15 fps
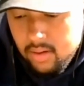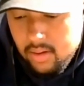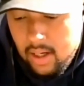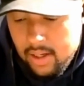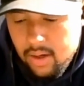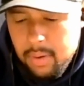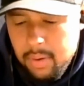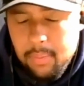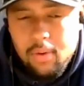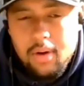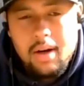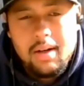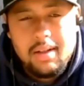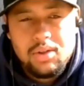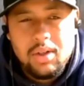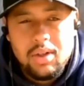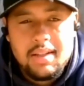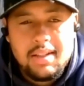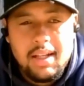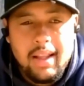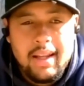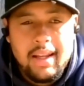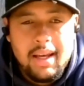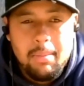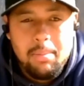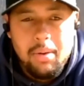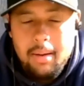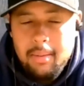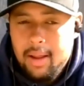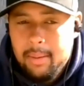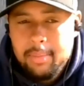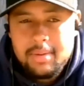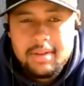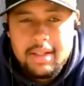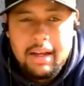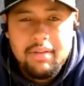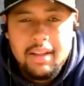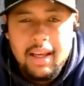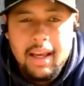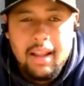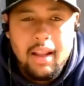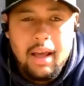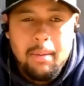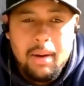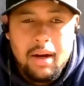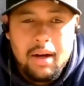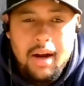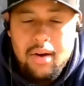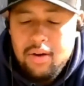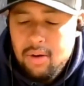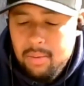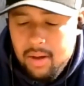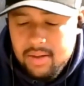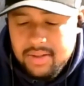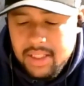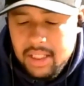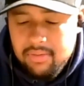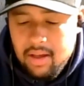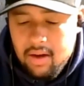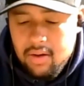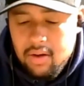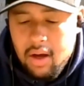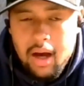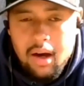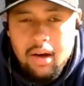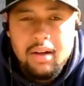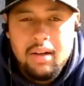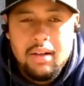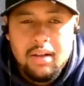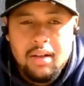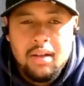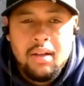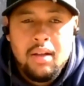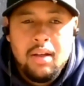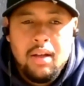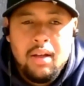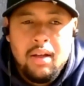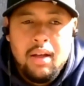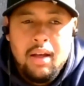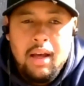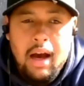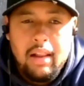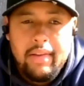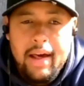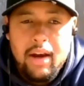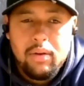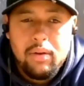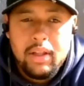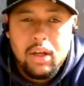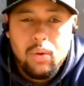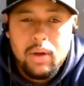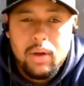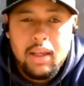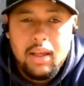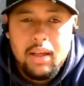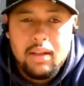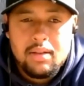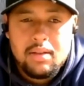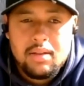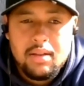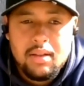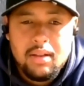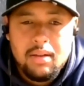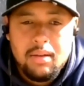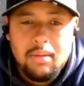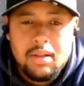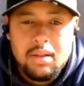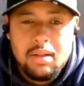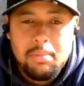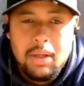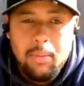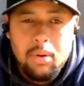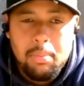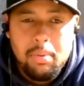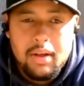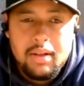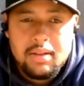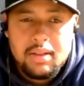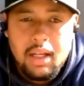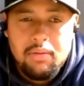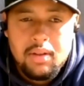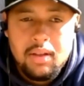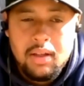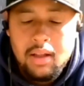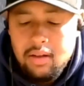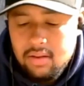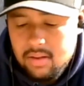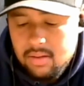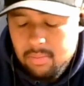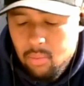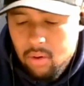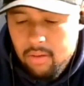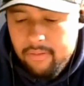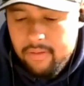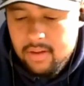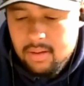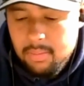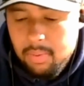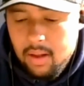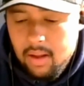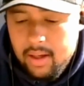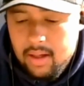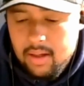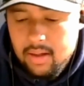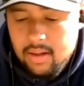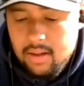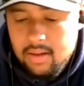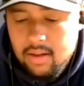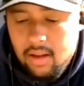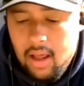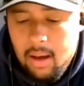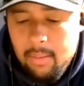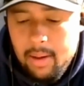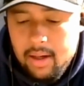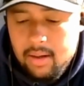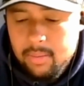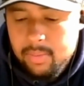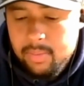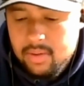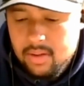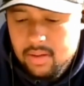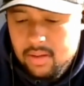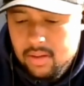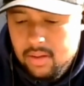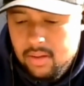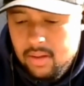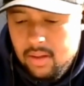I know people were trying to say that he can play like safety and linebacker. I don't know about safety. I don't know how laterally quick he is to be able to play safety. He looks more fit to play like the linebacker position.